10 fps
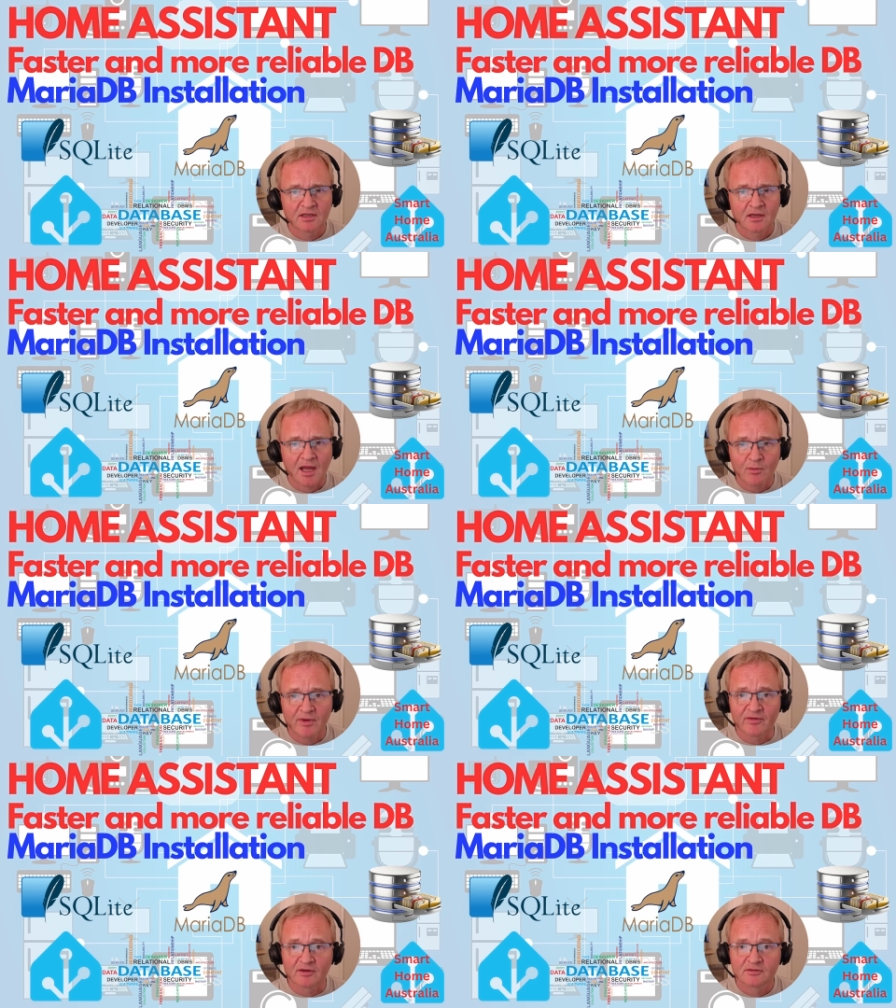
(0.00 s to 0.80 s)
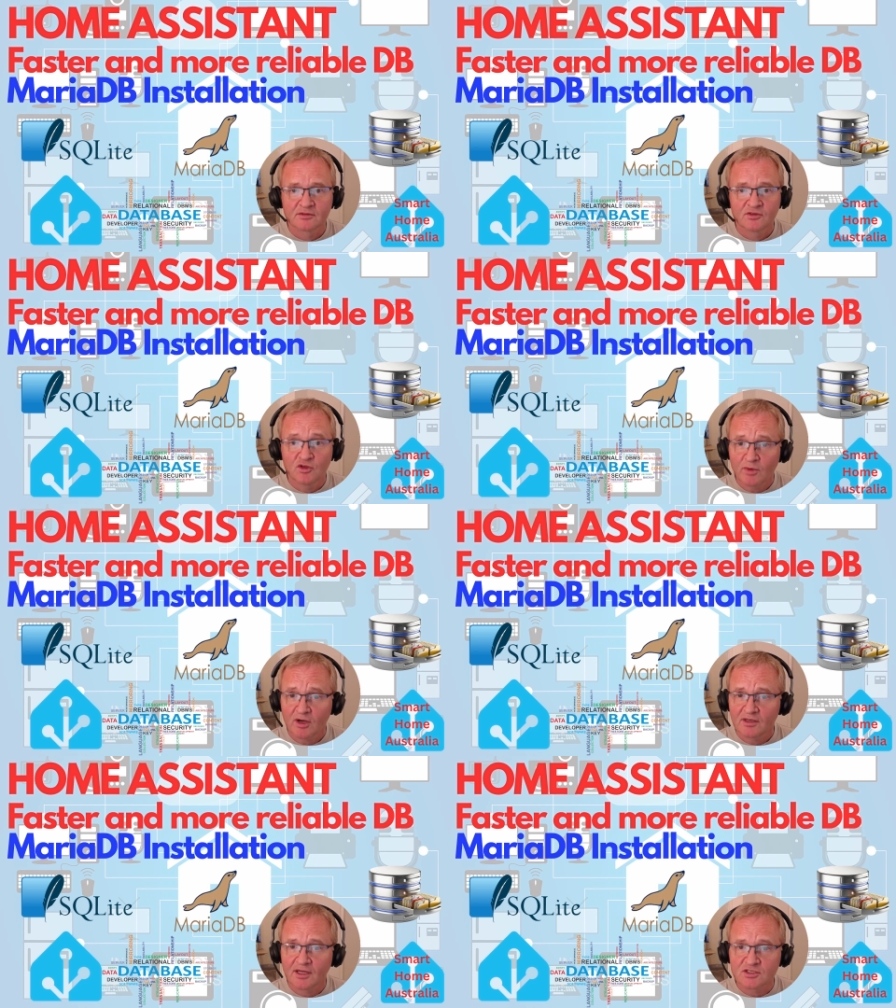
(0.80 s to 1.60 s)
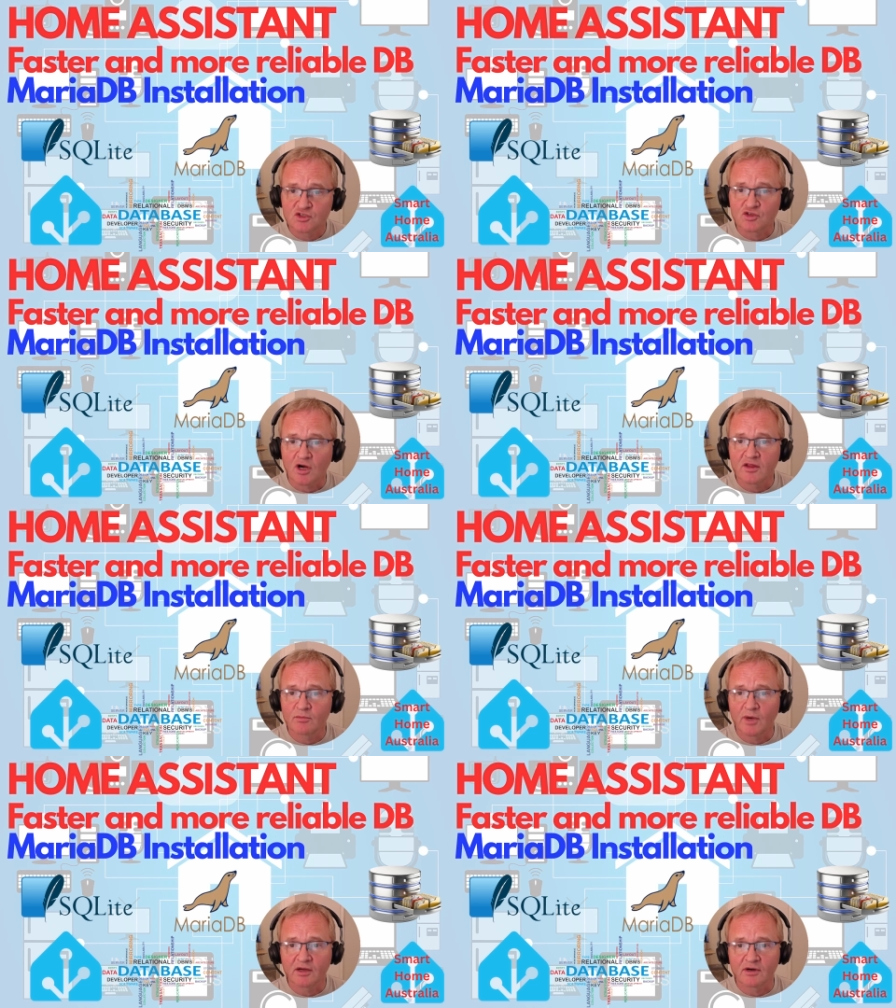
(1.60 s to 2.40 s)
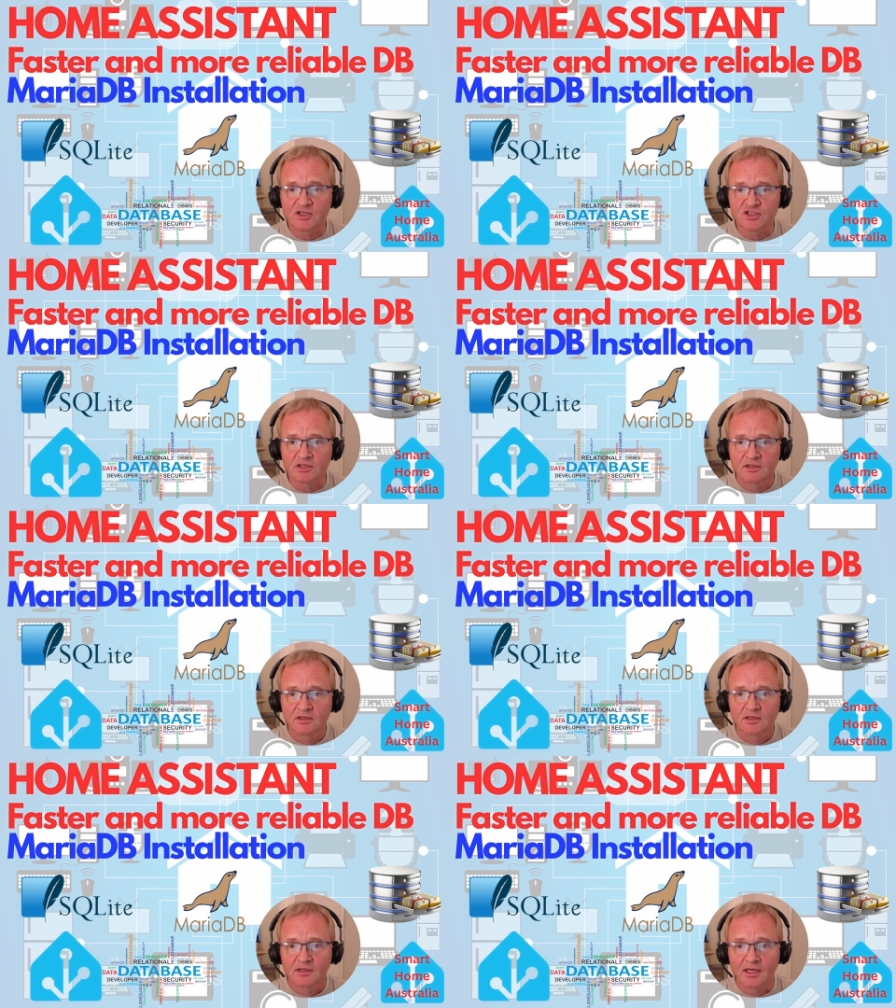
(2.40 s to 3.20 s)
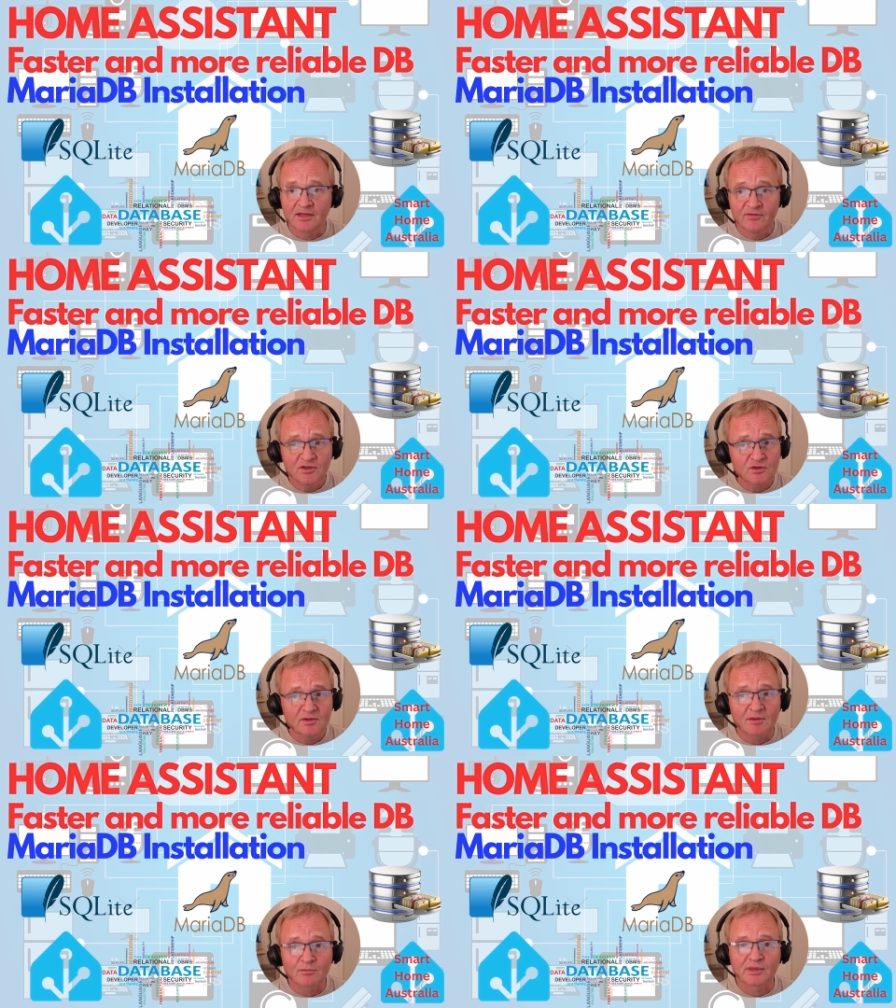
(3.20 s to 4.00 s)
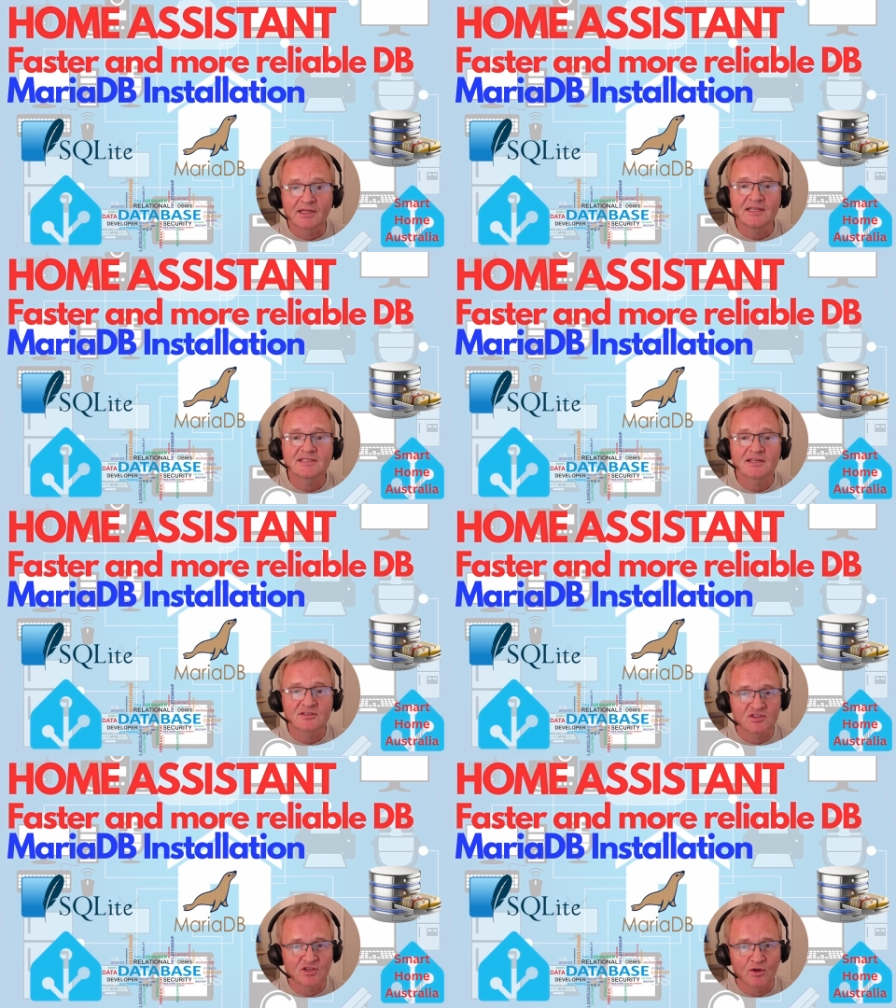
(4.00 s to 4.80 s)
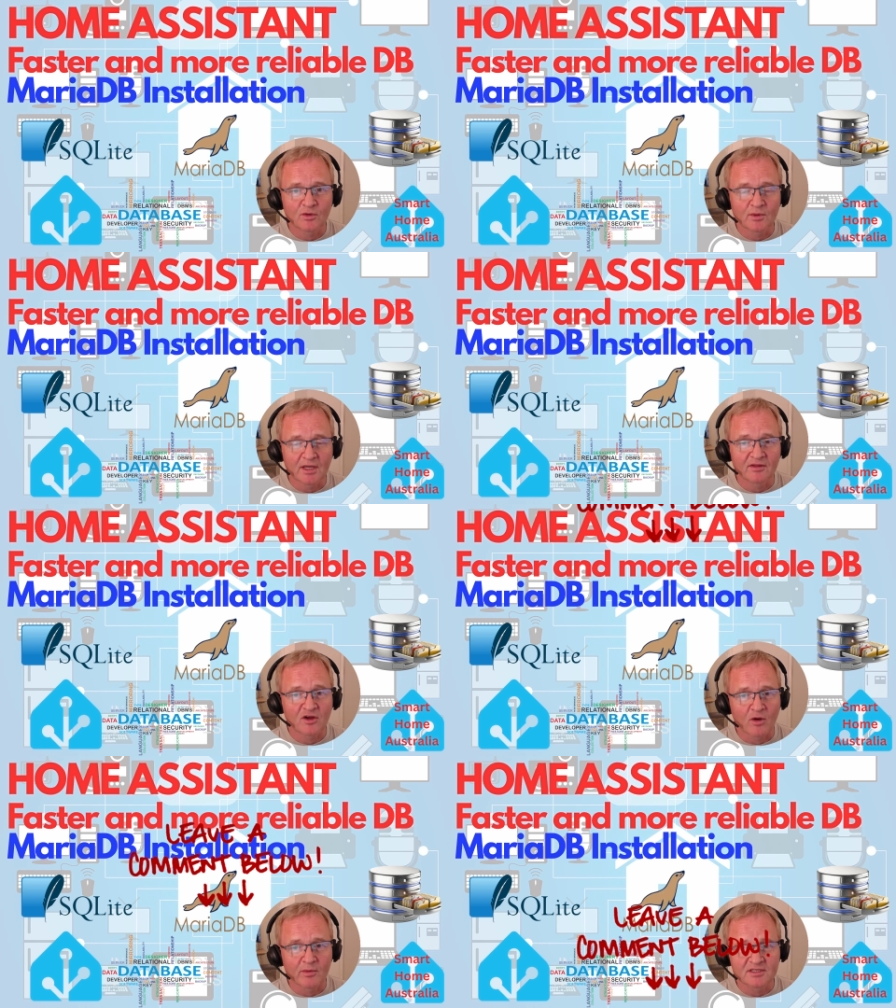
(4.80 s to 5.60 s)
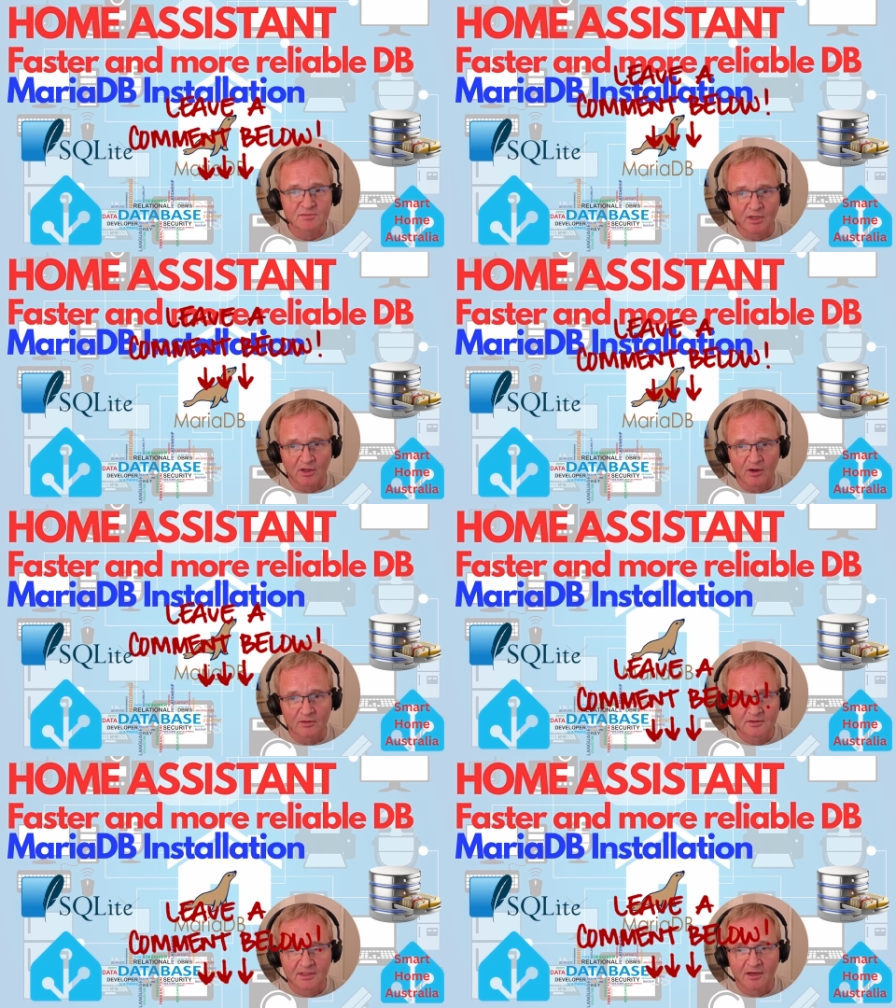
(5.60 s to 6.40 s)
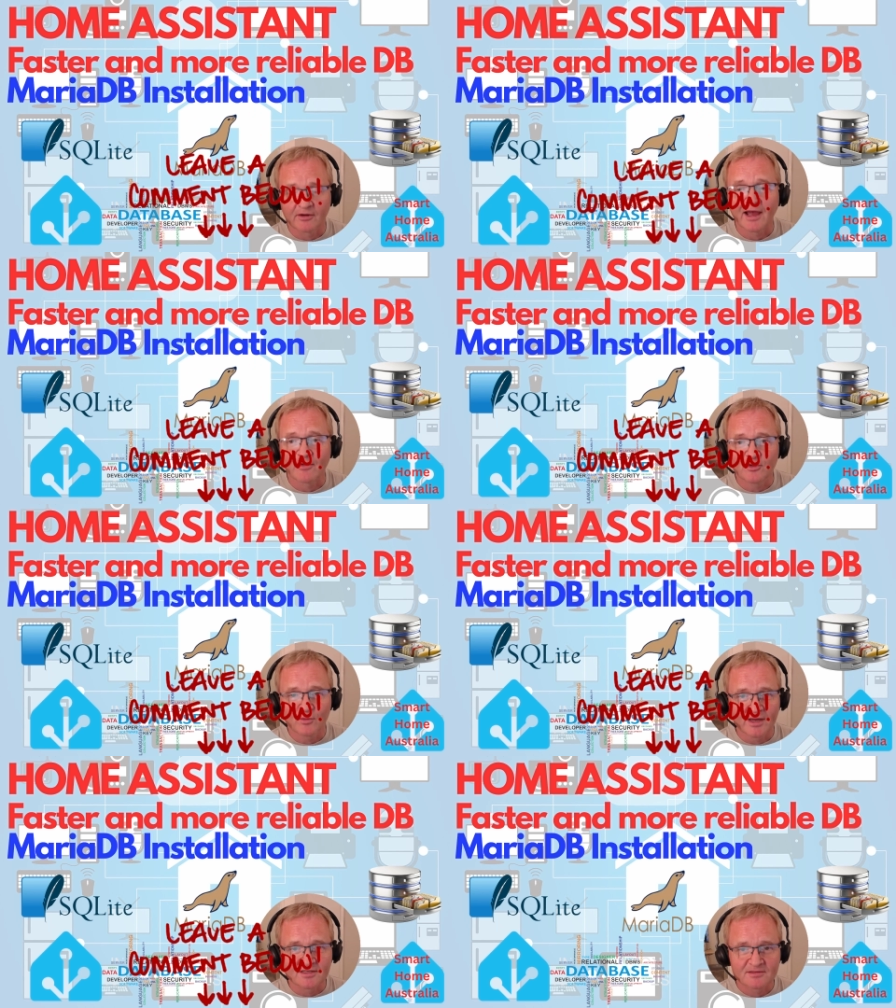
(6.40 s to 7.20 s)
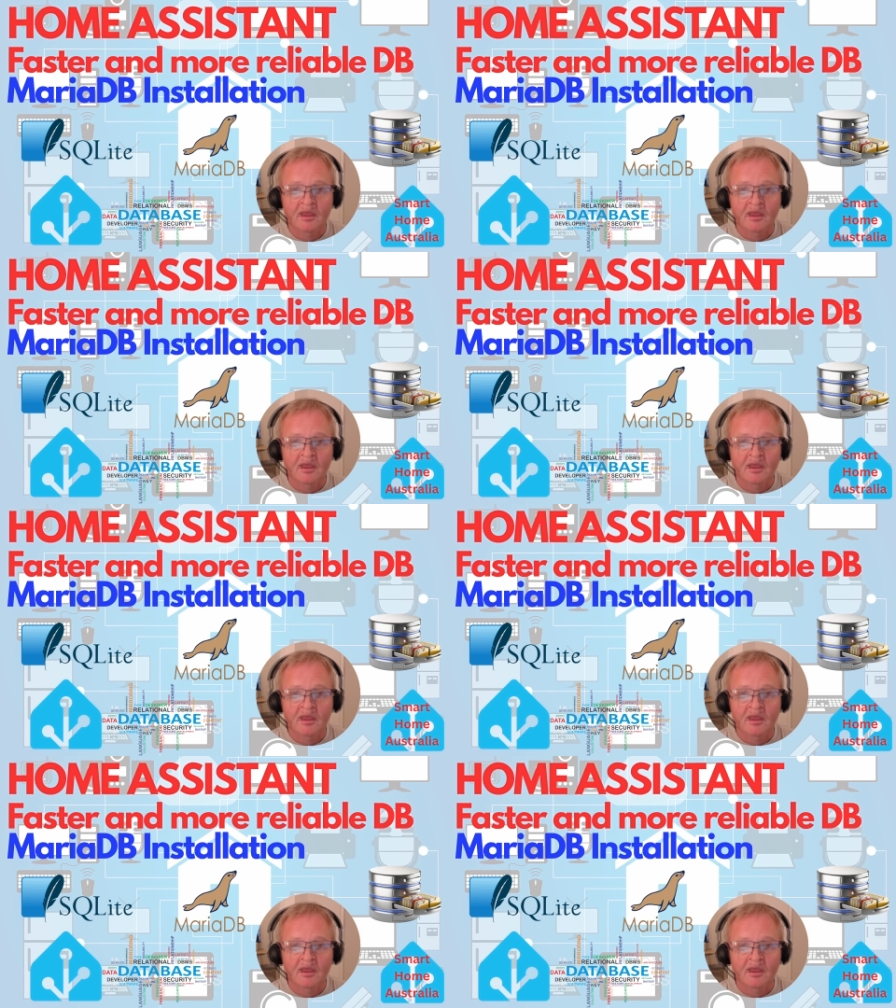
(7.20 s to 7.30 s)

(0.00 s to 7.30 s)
However, you might like to try the migration and if you do then please let us know in the comments below on how you went.